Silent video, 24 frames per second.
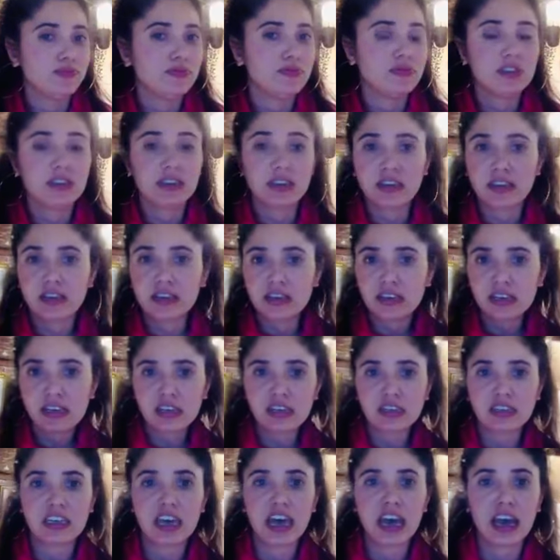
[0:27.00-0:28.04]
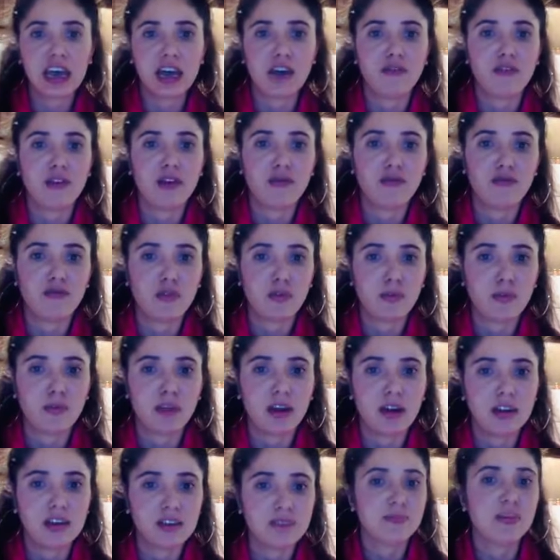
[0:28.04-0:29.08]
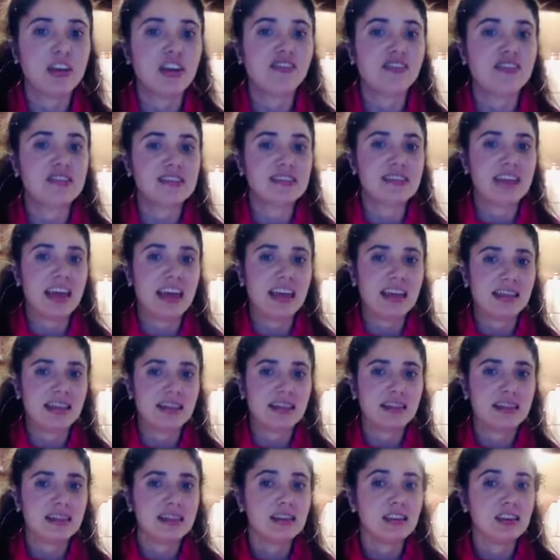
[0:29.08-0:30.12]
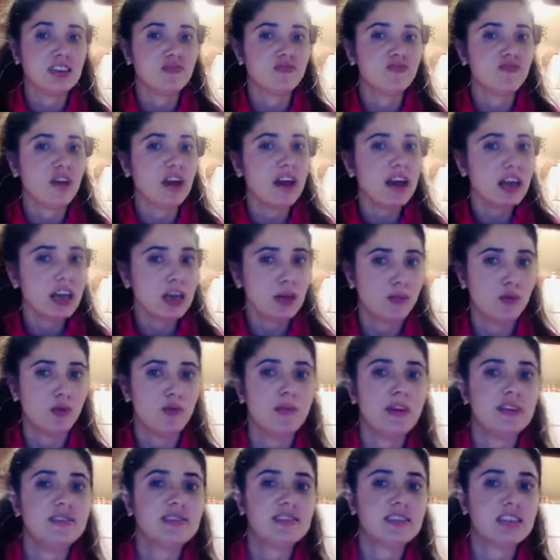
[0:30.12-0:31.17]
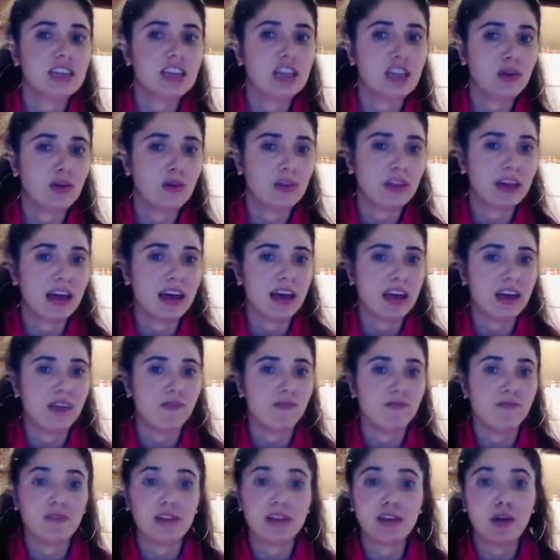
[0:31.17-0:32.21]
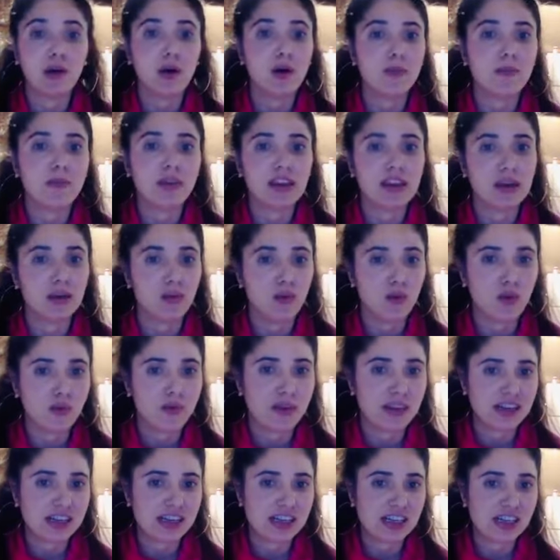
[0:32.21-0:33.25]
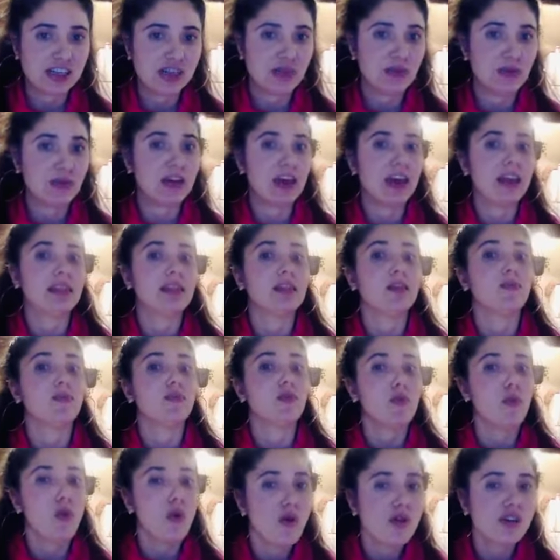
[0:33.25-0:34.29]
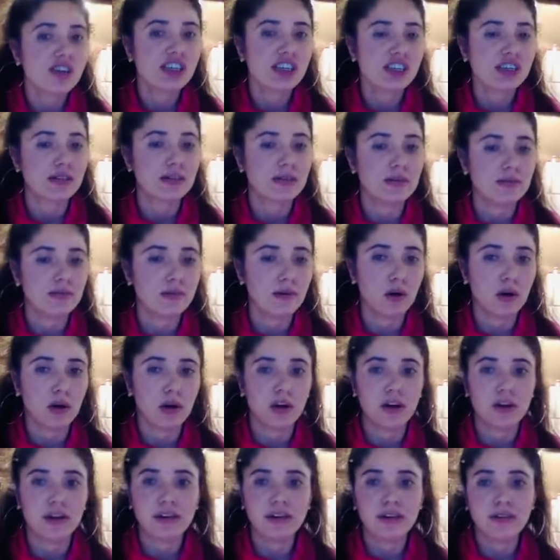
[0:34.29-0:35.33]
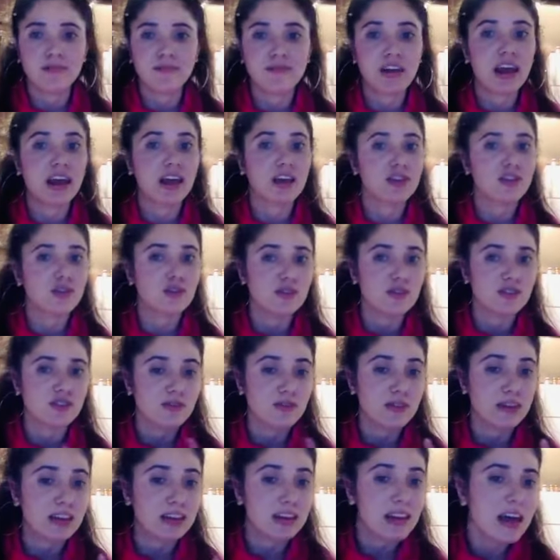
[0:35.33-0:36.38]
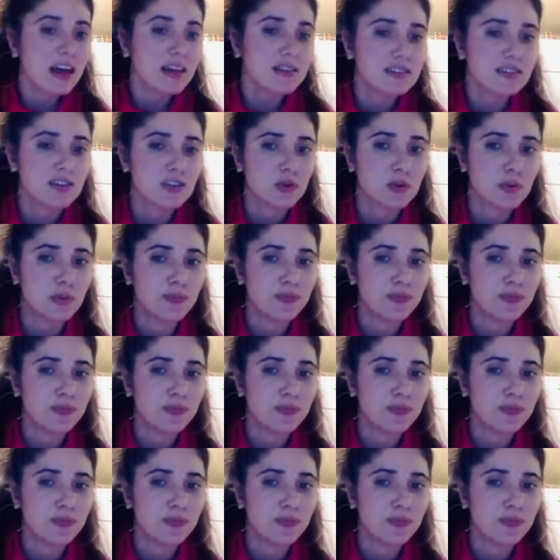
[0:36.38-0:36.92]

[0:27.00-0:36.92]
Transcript: The key takeaway from her speech is that the defining moments in your life will not be the moment you get the promotion or breakthrough to a classroom.